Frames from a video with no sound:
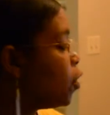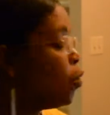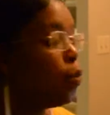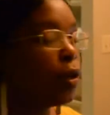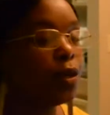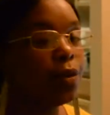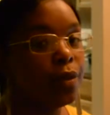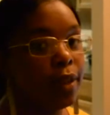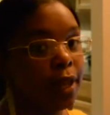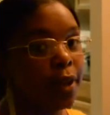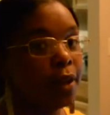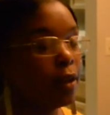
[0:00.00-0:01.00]
What do you
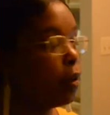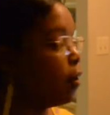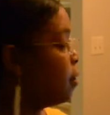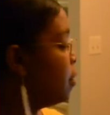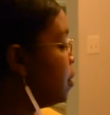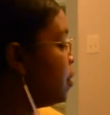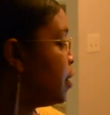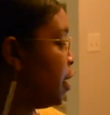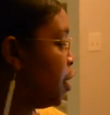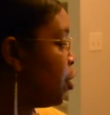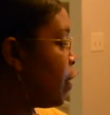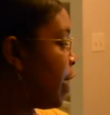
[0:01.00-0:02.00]
think? The
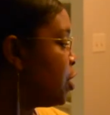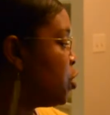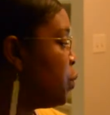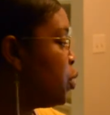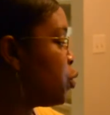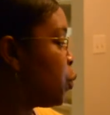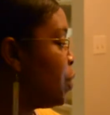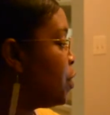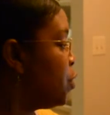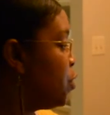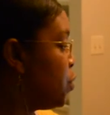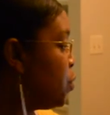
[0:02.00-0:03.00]
interaction between
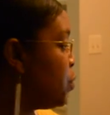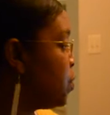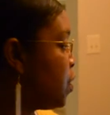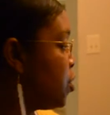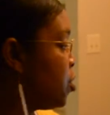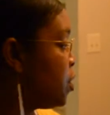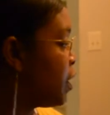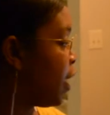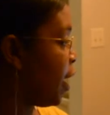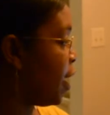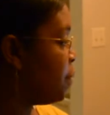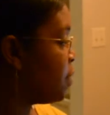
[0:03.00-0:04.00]
the two, such as
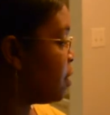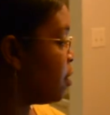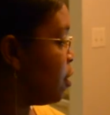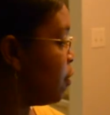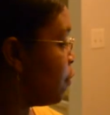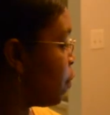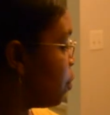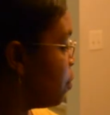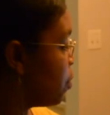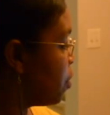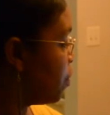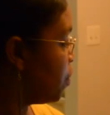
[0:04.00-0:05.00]
games and
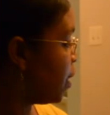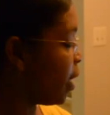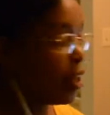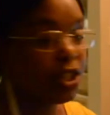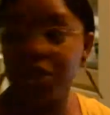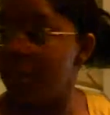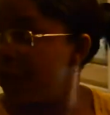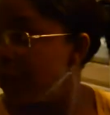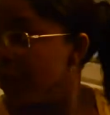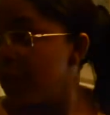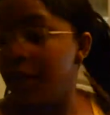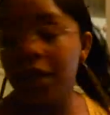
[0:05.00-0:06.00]
nonverbal communication,
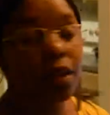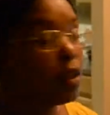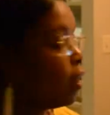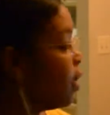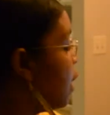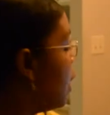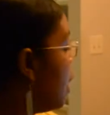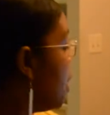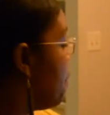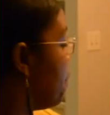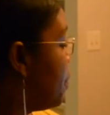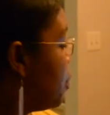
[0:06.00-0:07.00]

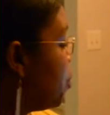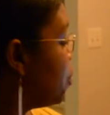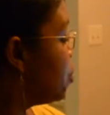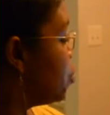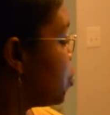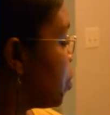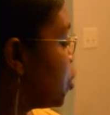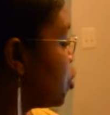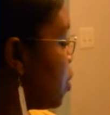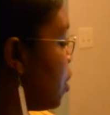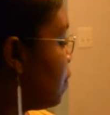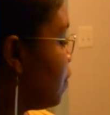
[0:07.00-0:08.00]
build the
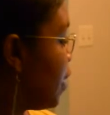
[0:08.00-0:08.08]
structure of